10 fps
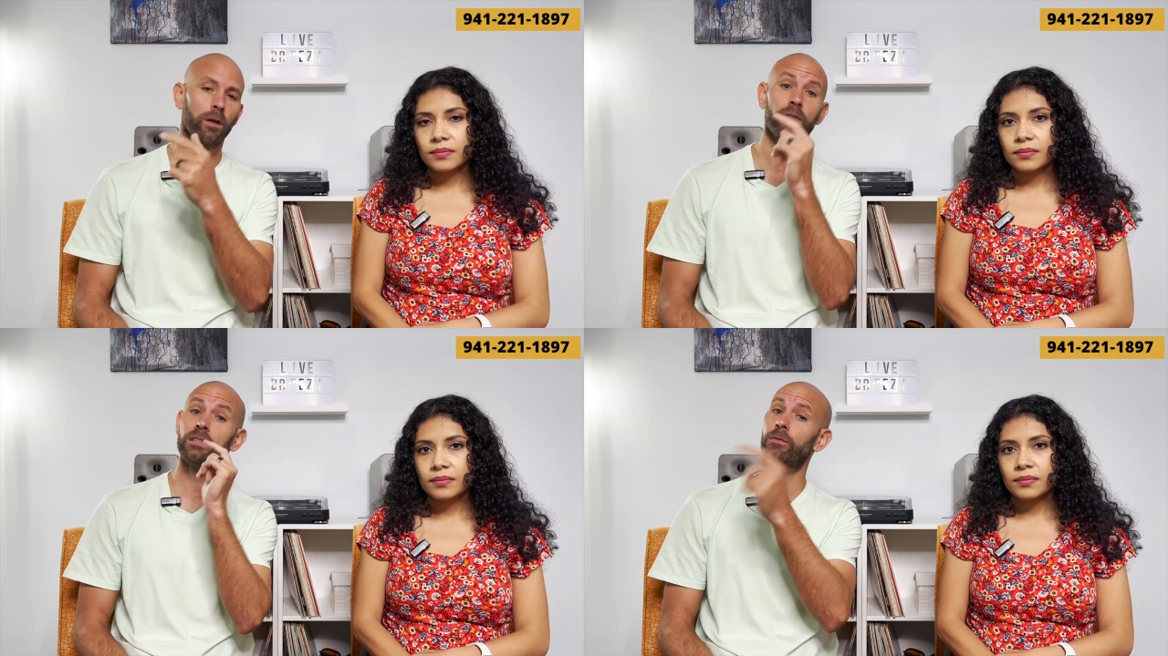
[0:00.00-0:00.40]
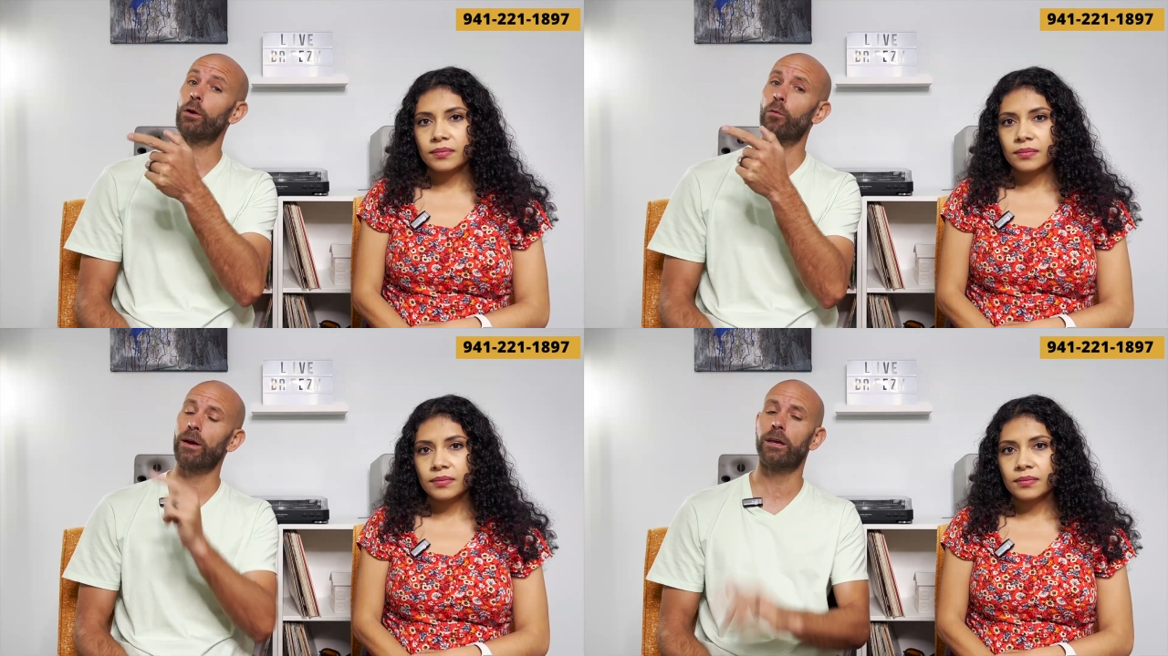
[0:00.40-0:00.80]
Speaker 1: In this
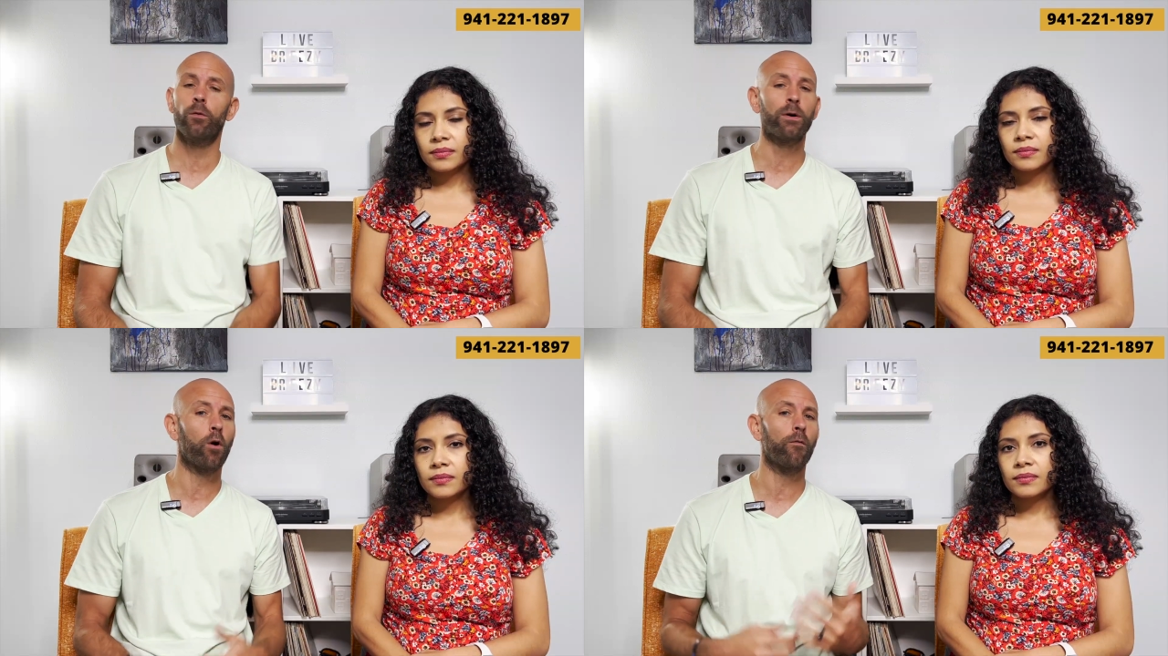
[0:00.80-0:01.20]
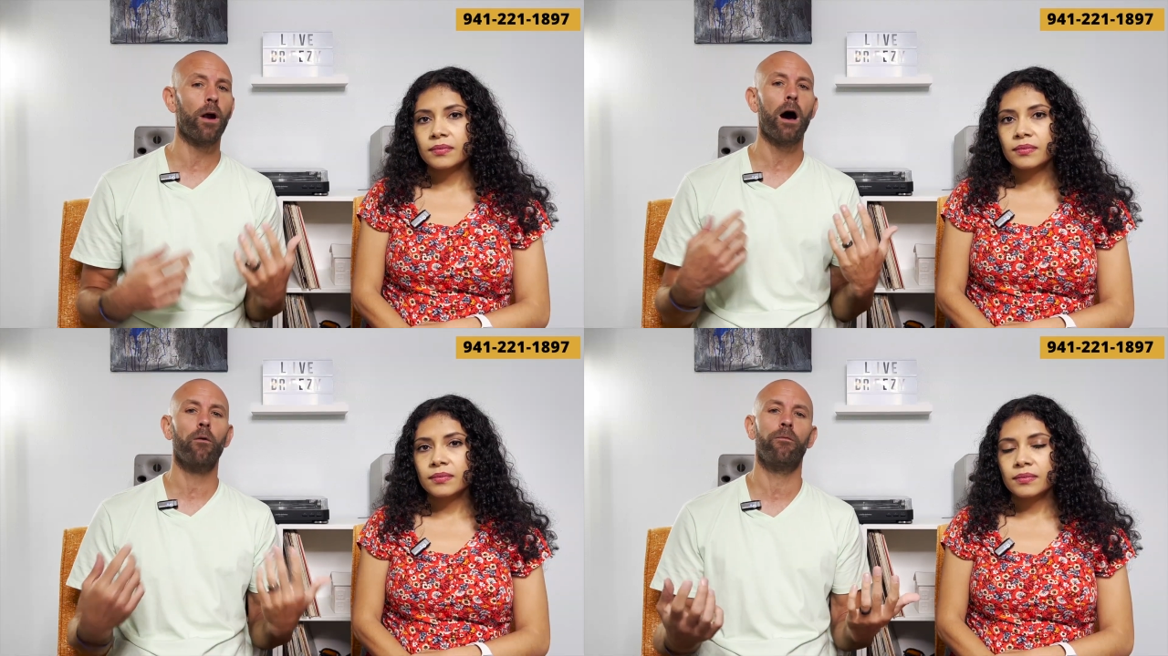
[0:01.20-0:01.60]
video right here, we go over
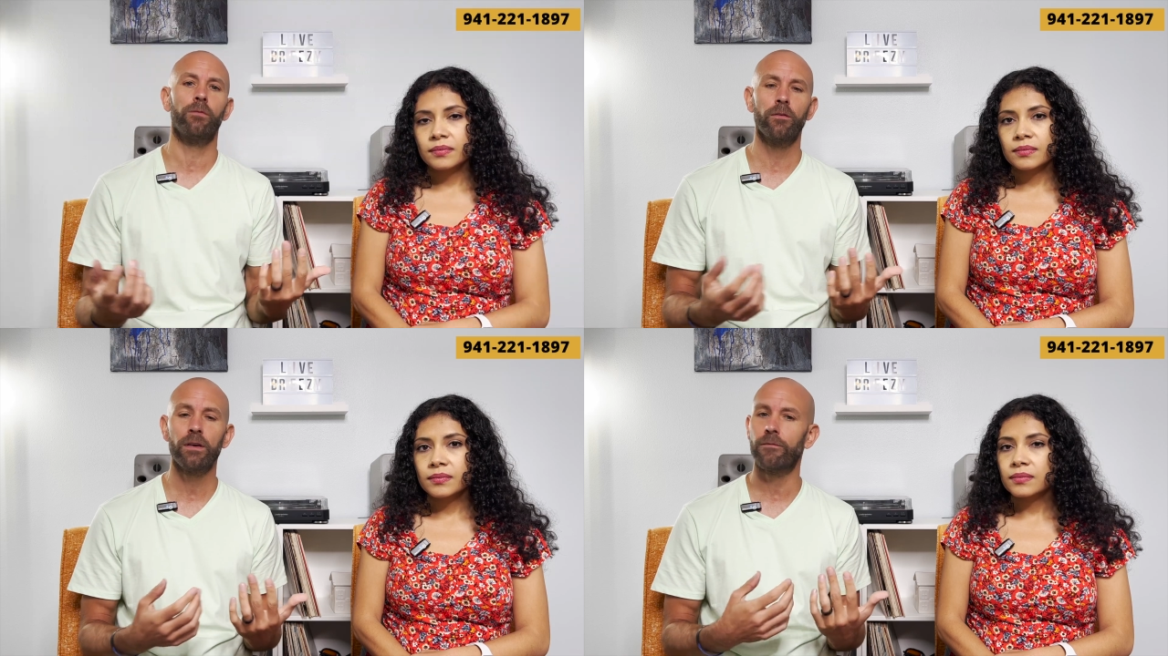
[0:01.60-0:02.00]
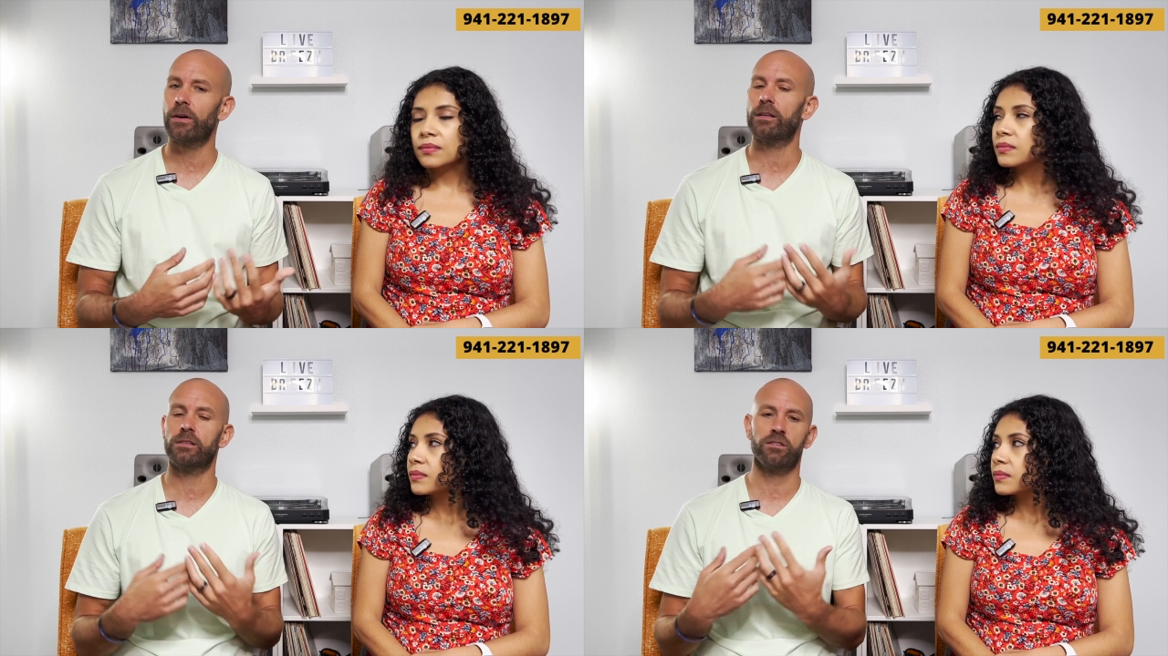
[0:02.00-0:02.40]
how living in
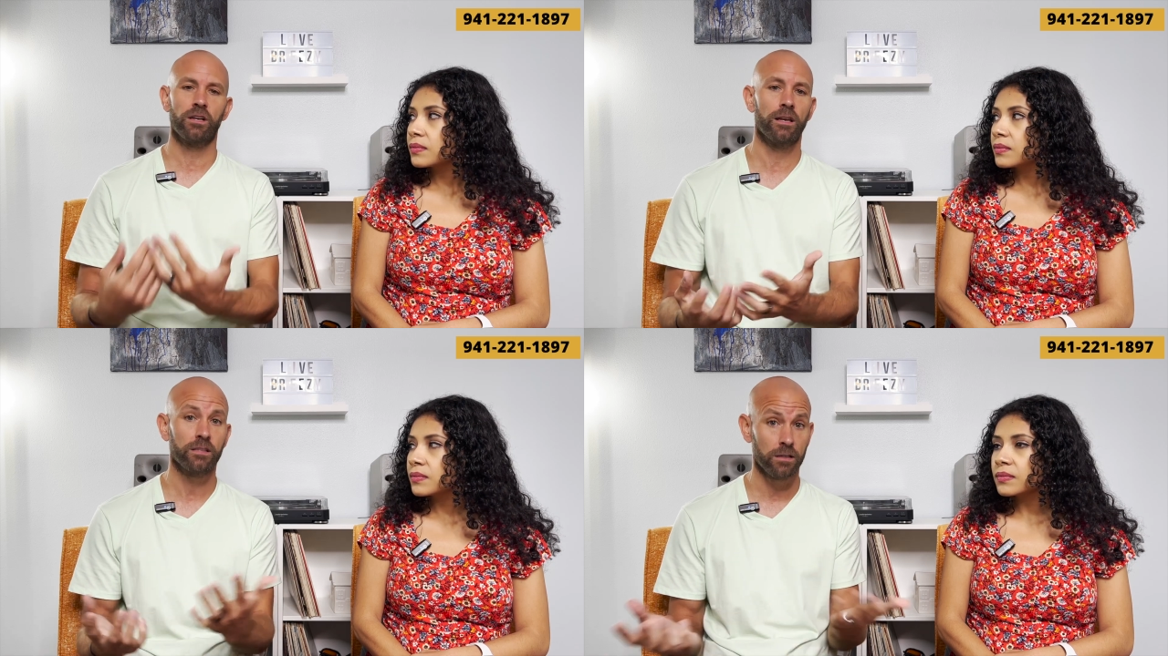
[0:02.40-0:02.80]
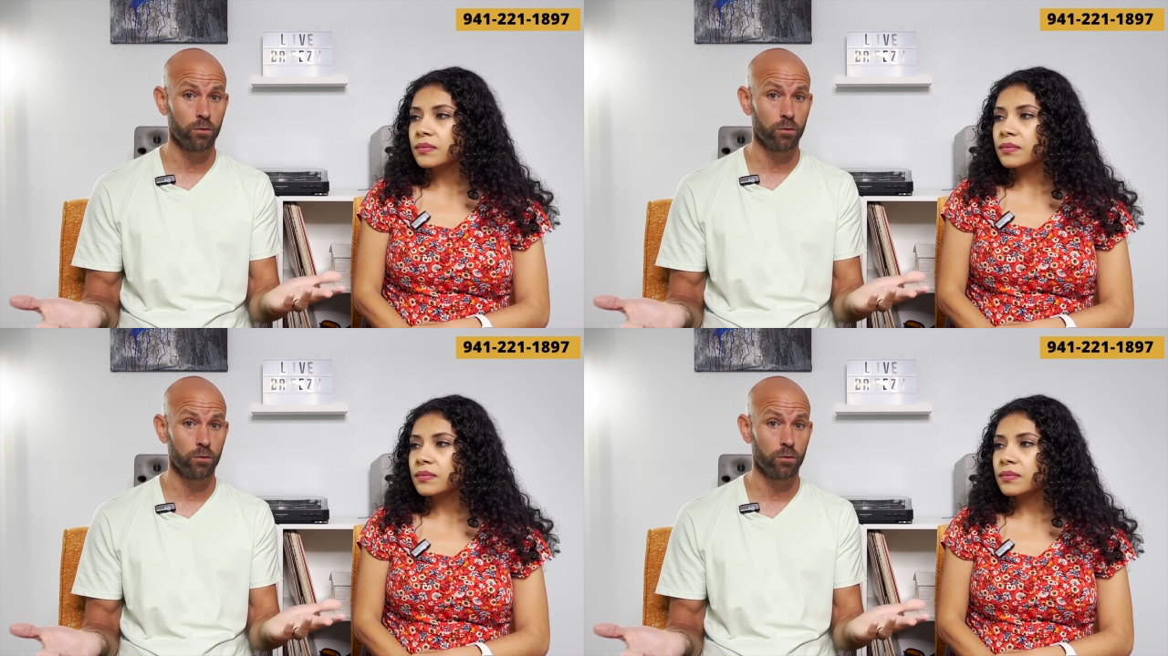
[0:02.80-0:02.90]
Venice has changed in